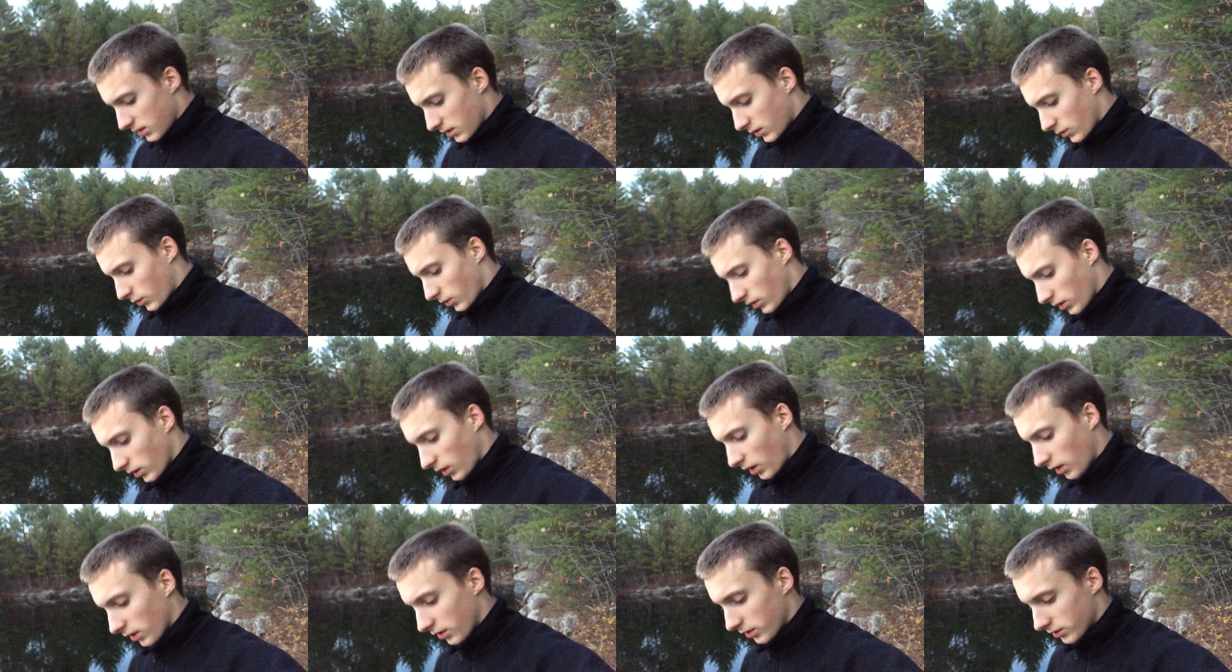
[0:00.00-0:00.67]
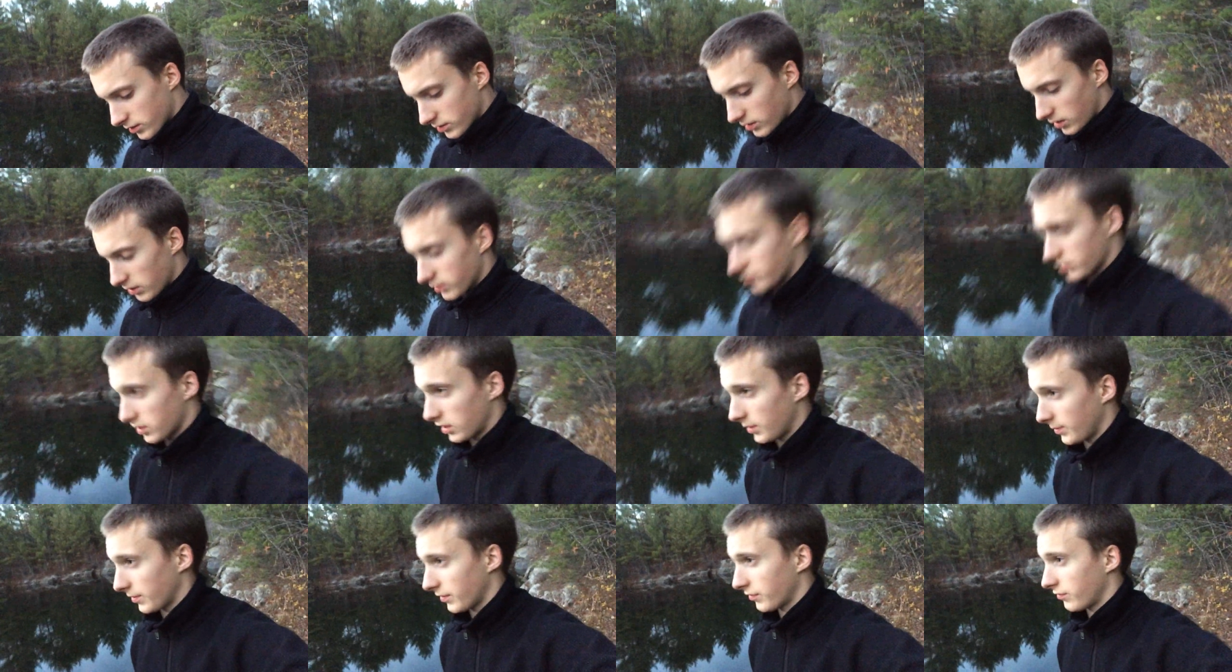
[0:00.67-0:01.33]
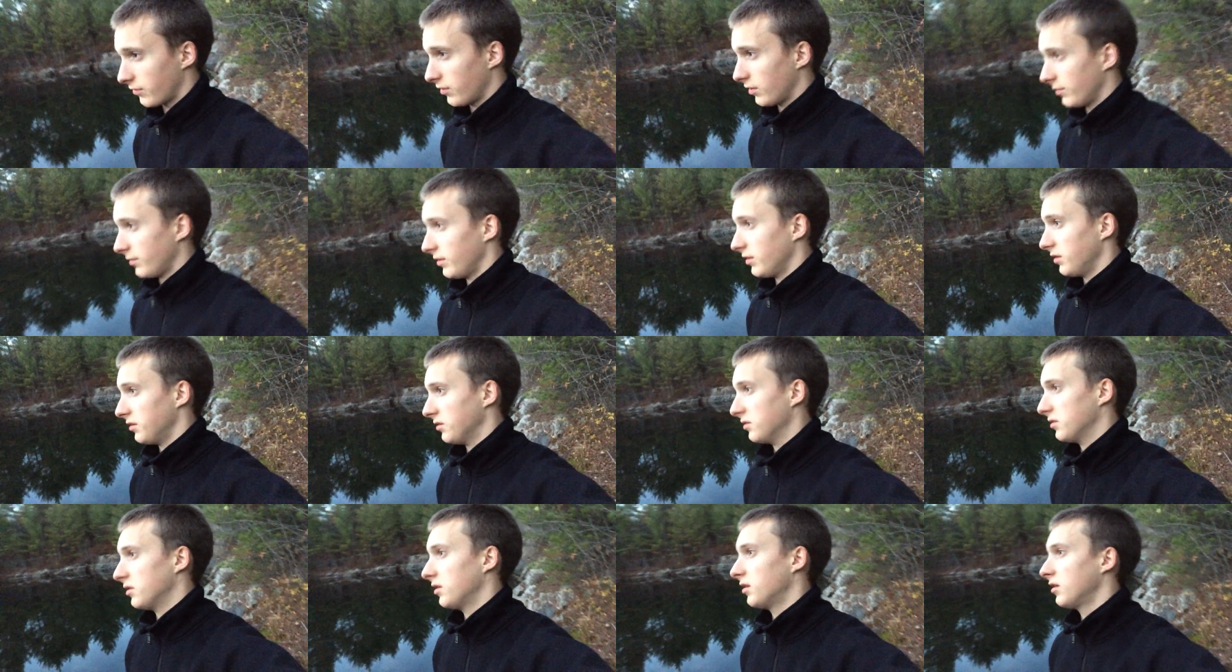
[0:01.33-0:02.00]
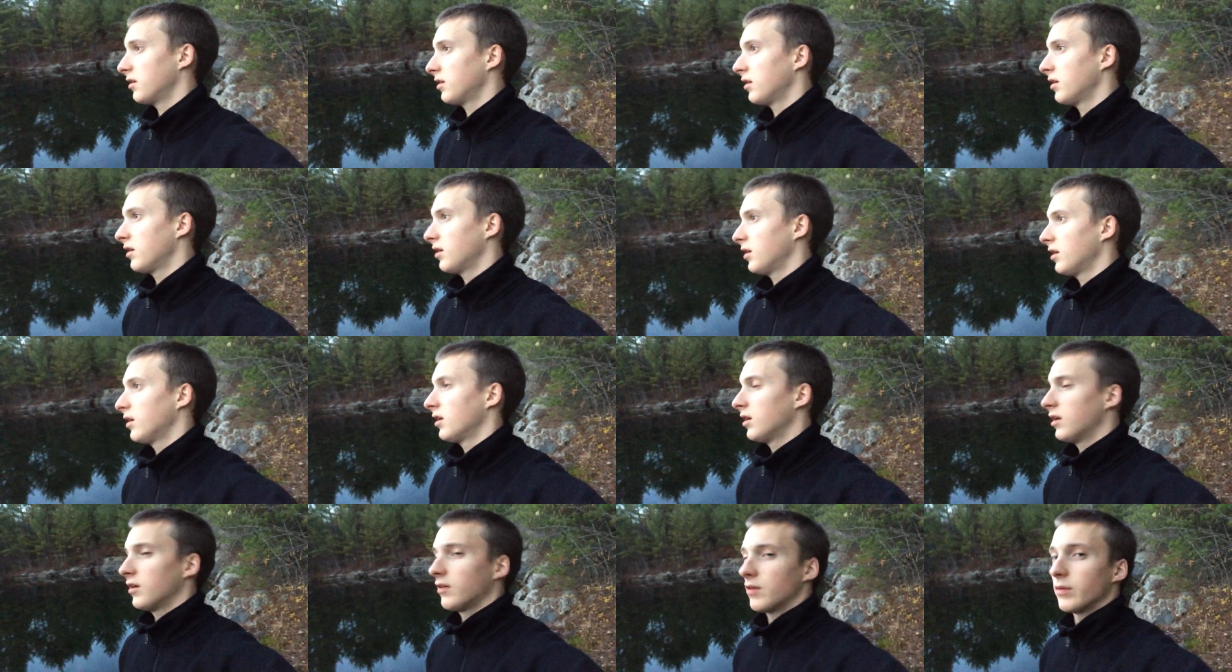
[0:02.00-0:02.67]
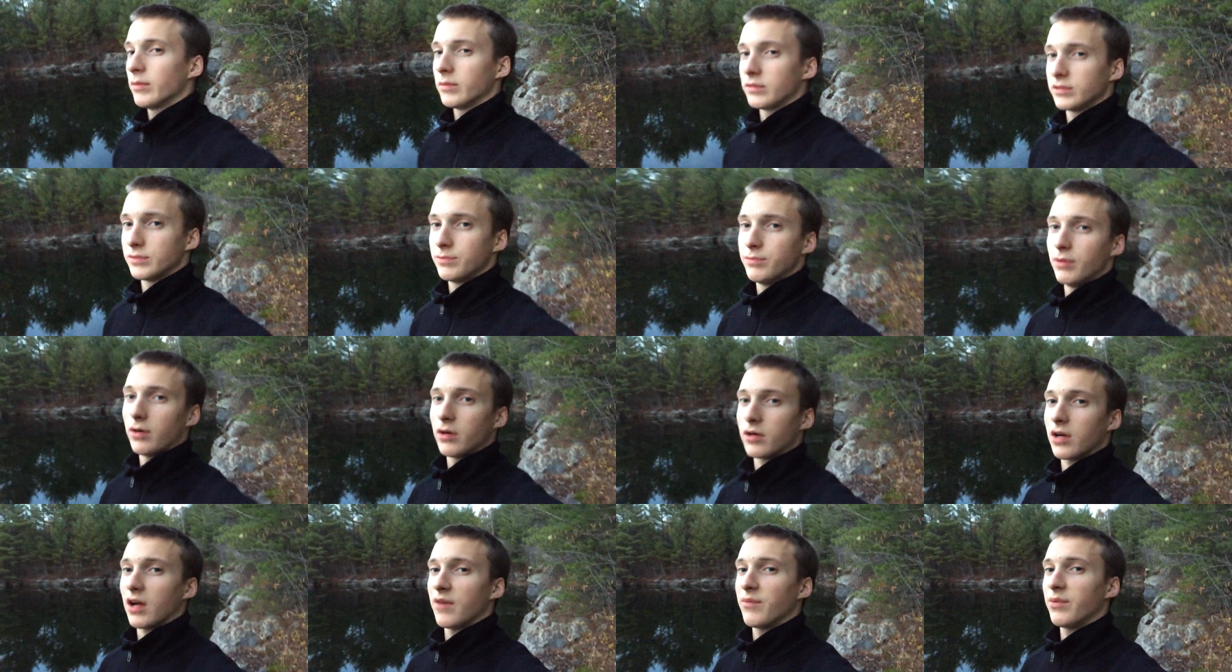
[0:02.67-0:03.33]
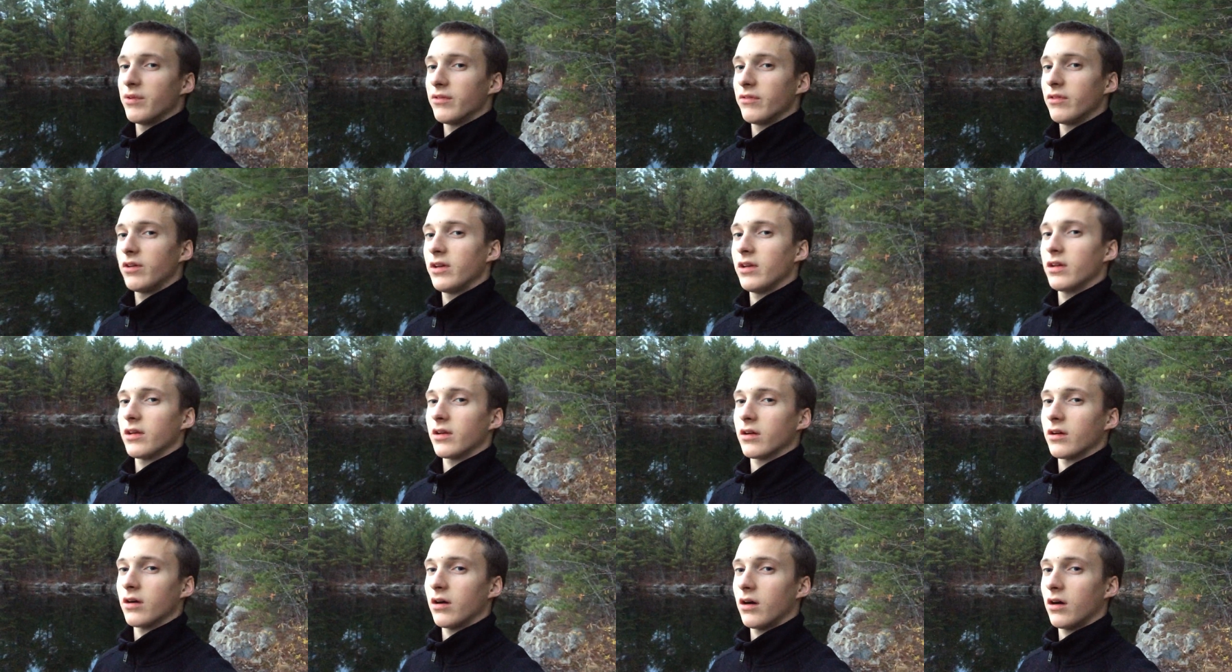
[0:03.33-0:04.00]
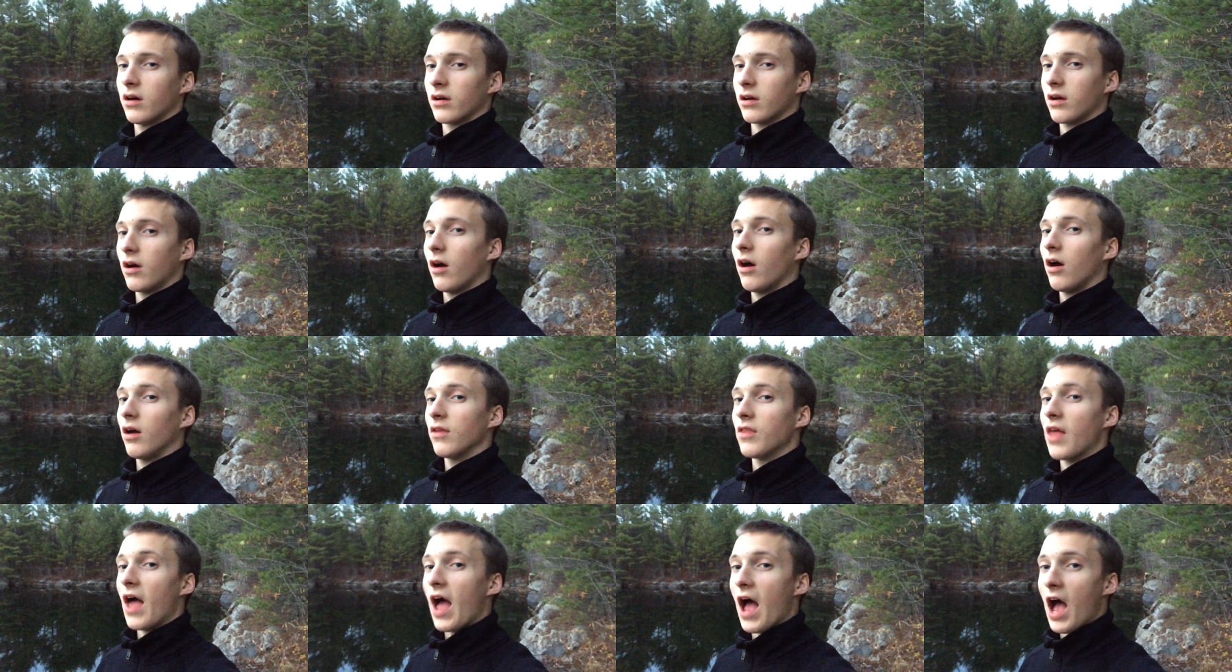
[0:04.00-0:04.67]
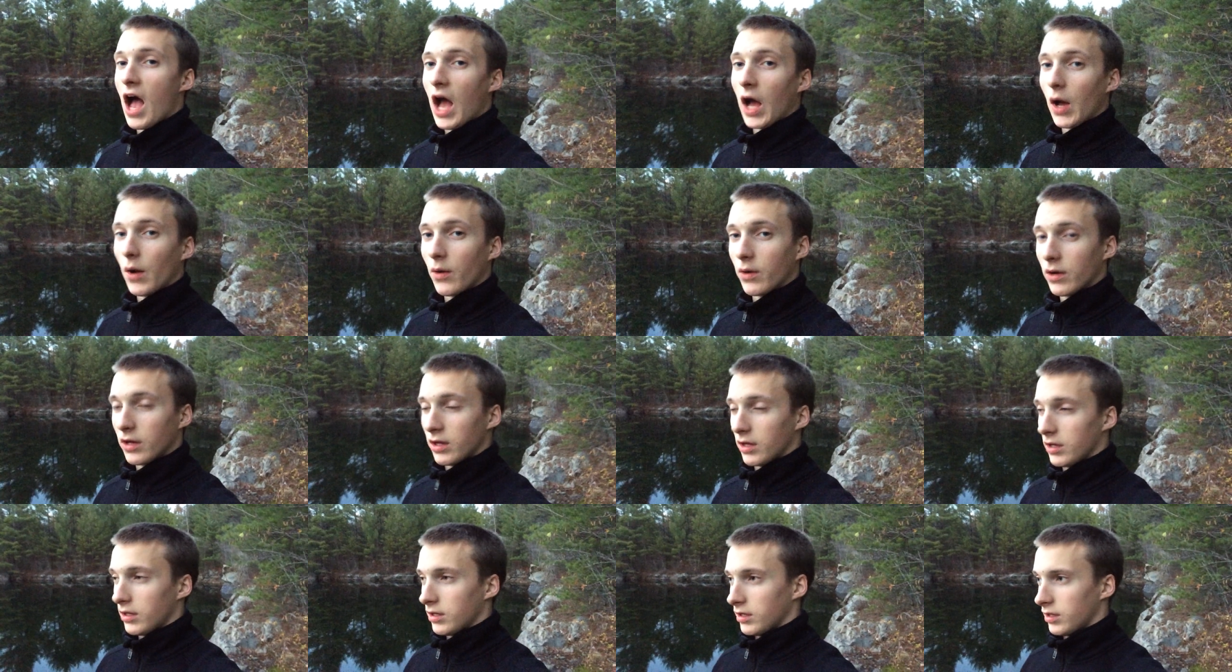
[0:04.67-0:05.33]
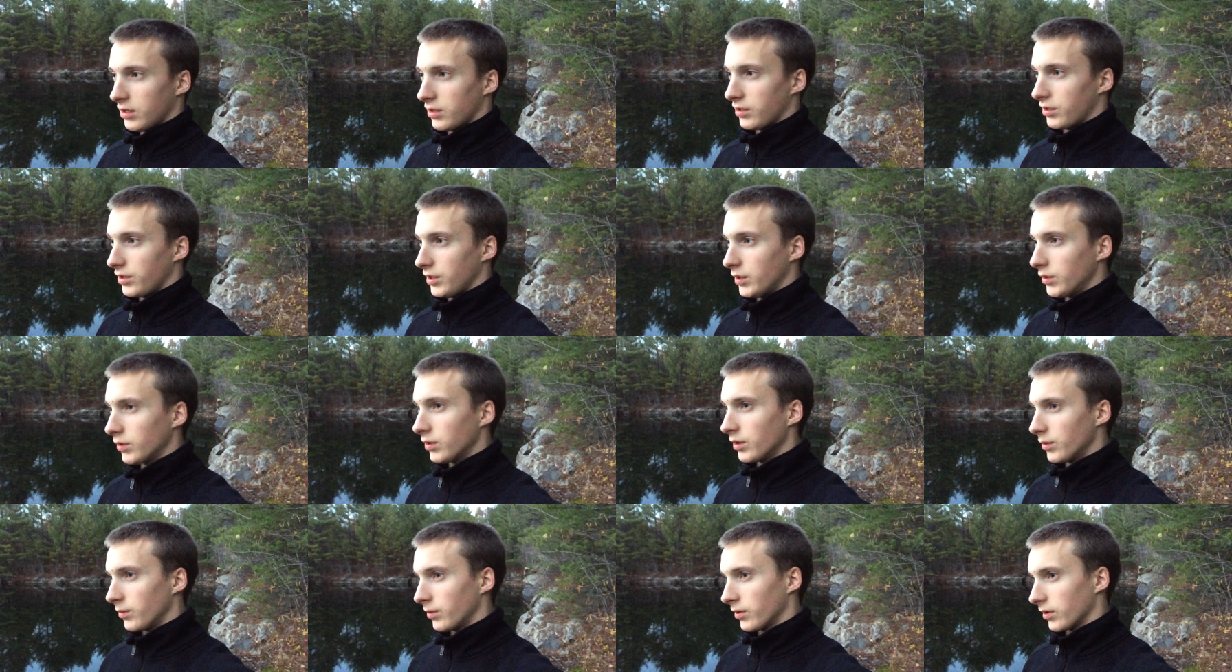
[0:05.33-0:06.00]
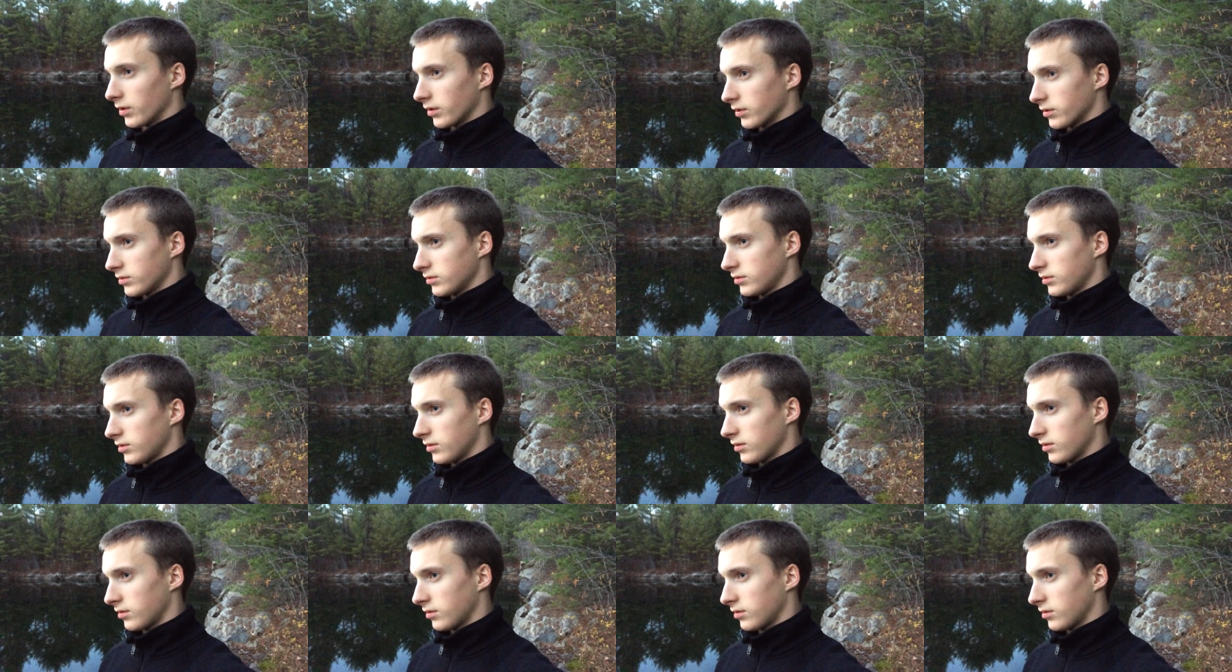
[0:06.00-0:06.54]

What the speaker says: And where a lot of these thoughts are coming from is from this book I've been reading called How Yoga Works.